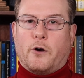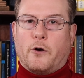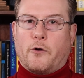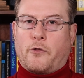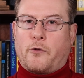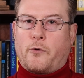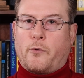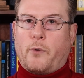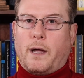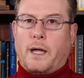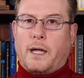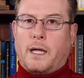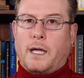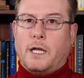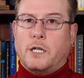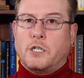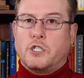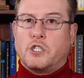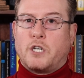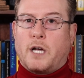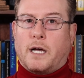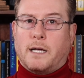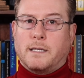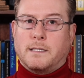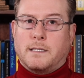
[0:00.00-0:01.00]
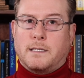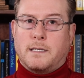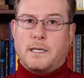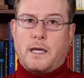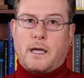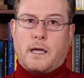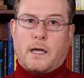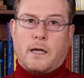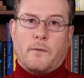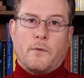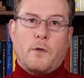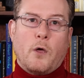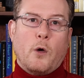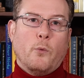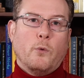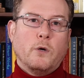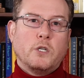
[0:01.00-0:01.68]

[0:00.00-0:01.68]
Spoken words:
earthquake in Shanxi,